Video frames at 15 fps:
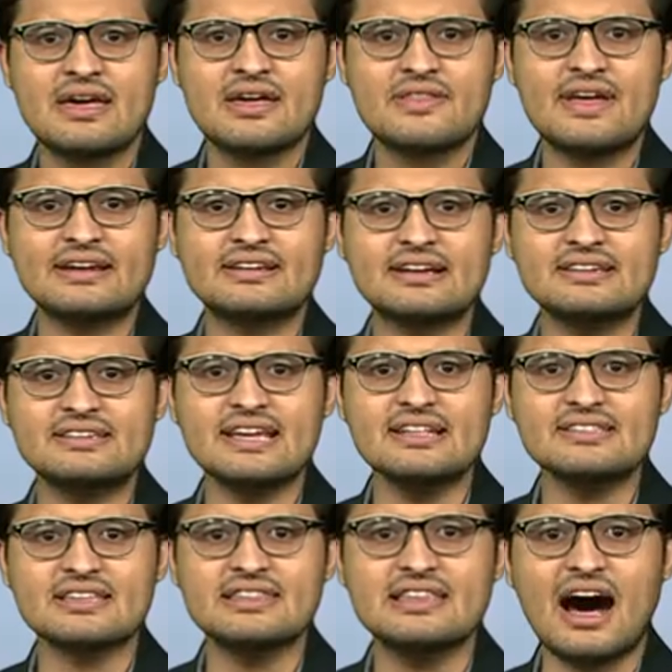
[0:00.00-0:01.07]
that contains
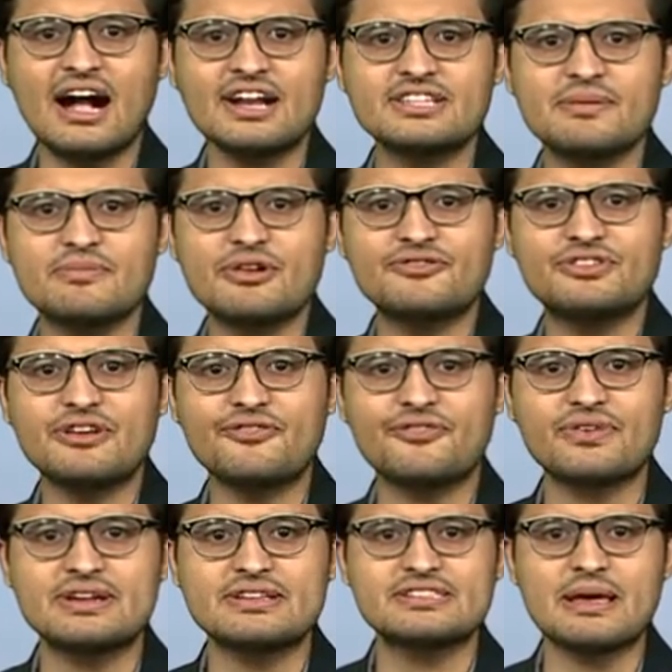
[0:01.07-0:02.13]
a large number of
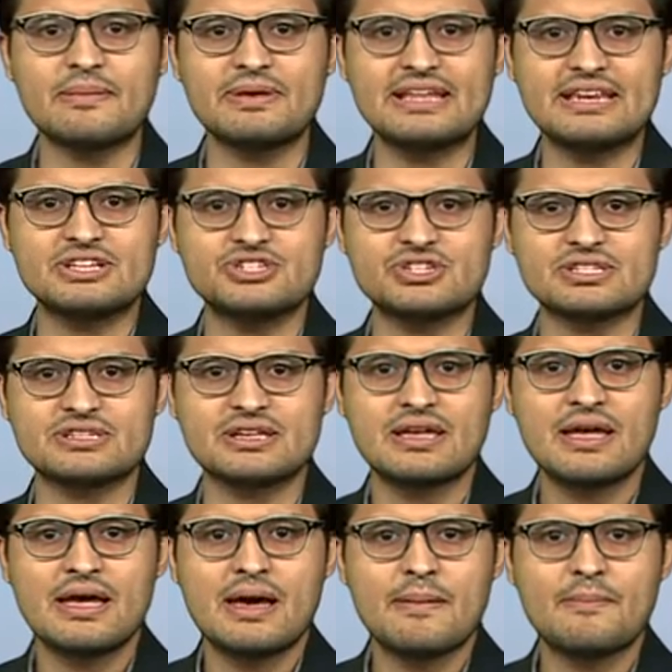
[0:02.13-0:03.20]
different sublineages,
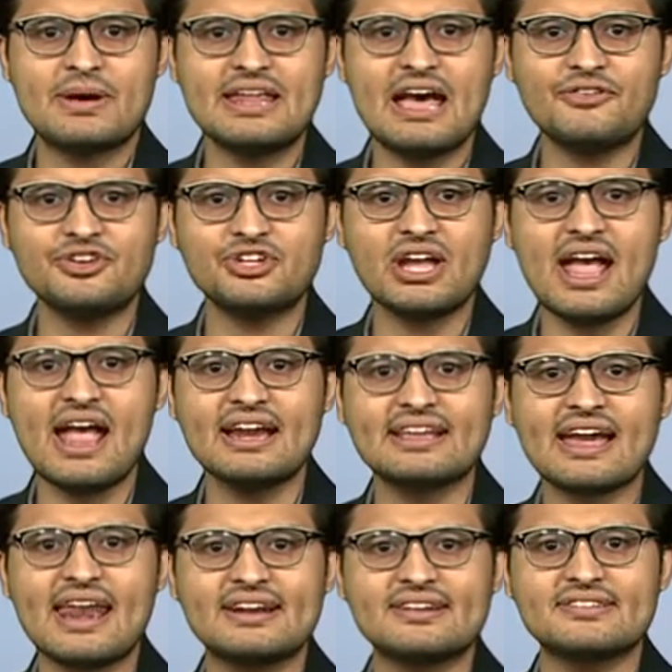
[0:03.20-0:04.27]
but have shared
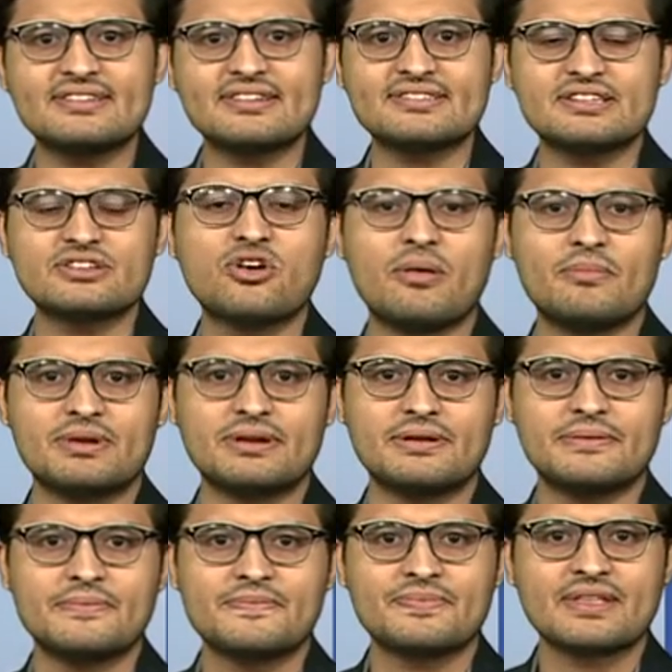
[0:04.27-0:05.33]
characteristics in common.
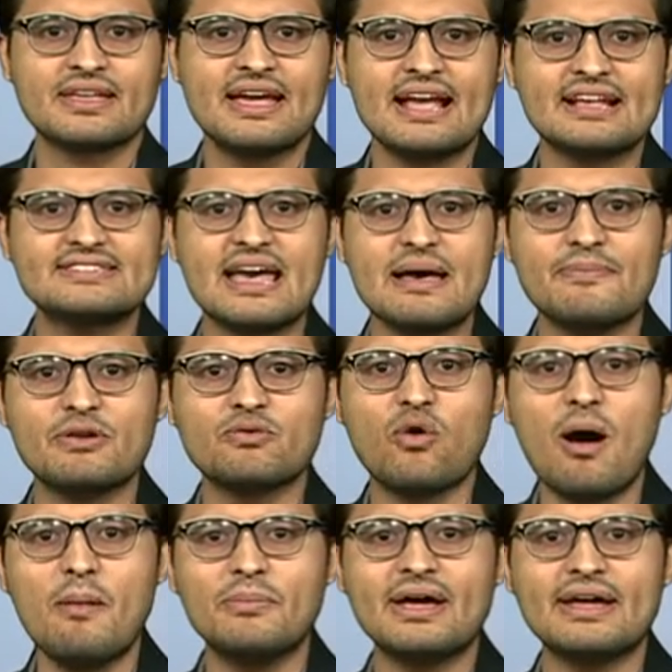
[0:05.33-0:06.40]
Example,
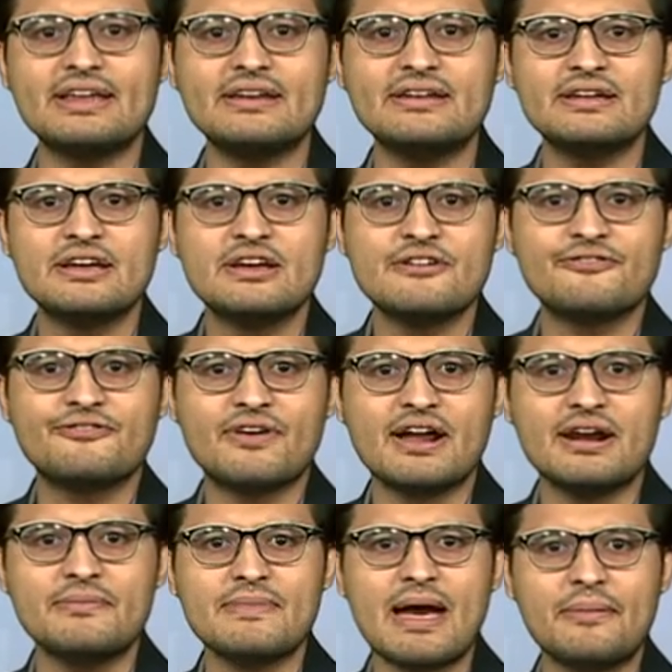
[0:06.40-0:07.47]
warm-blooded,
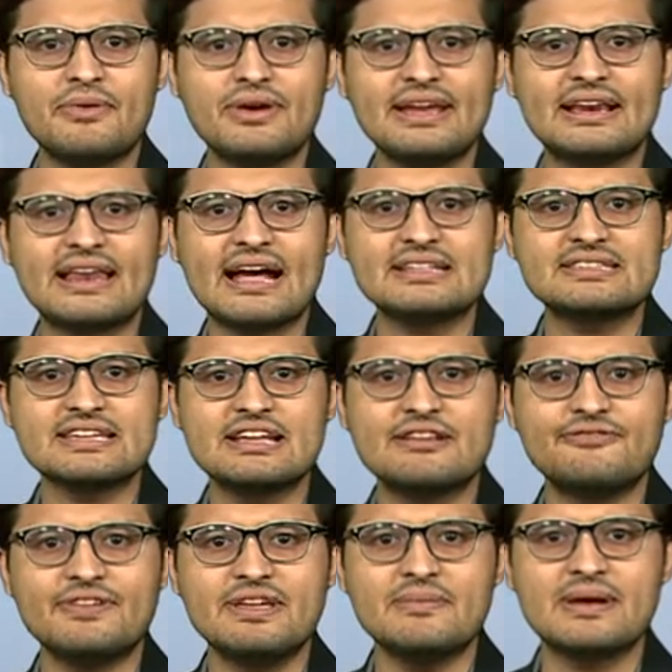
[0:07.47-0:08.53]
fur, mammary glands in
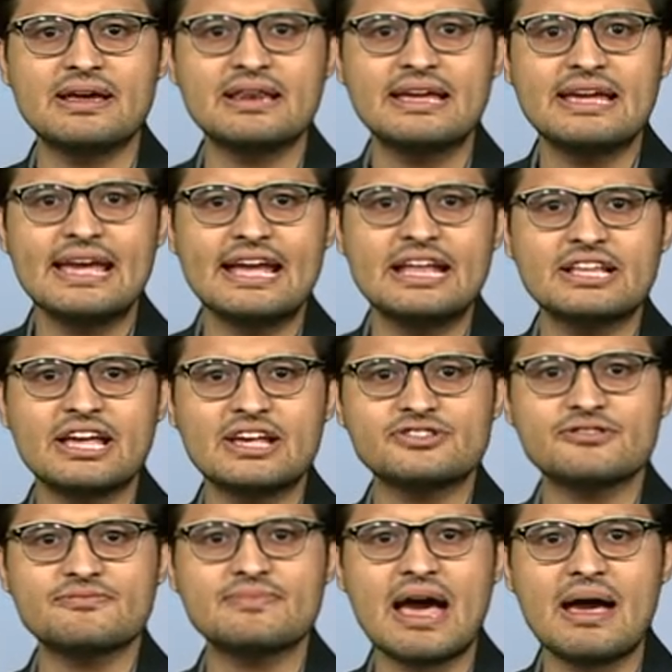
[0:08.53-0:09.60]
female, in case
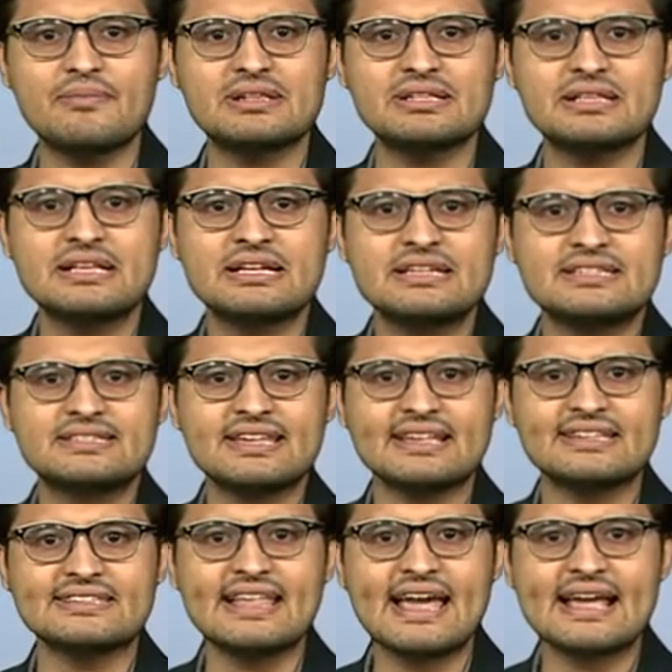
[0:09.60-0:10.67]
of mammal,
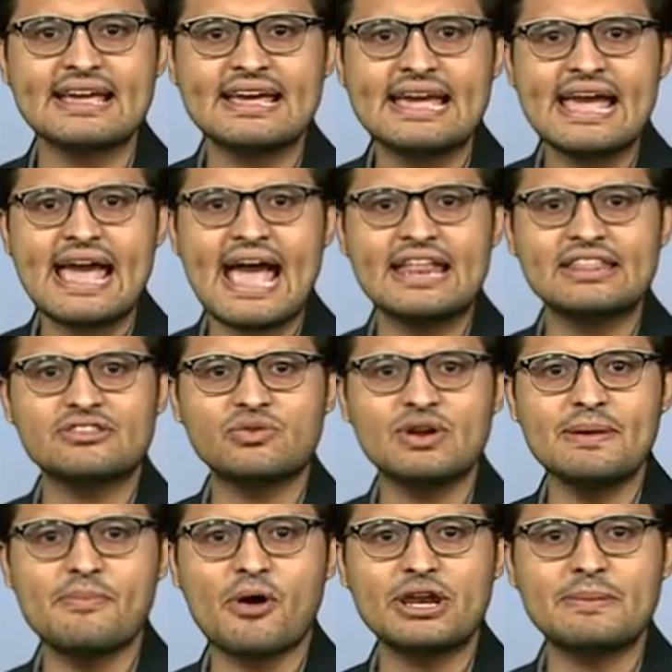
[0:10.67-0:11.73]
6 leg and 3
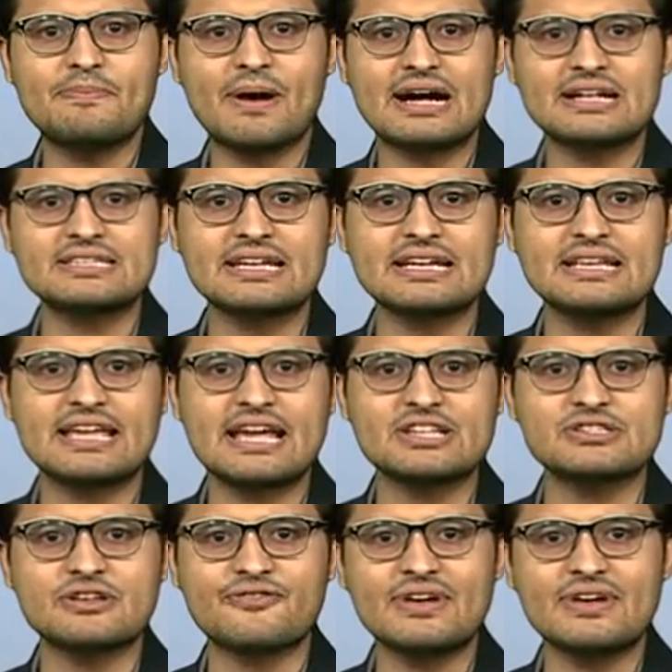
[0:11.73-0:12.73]
body parts in case of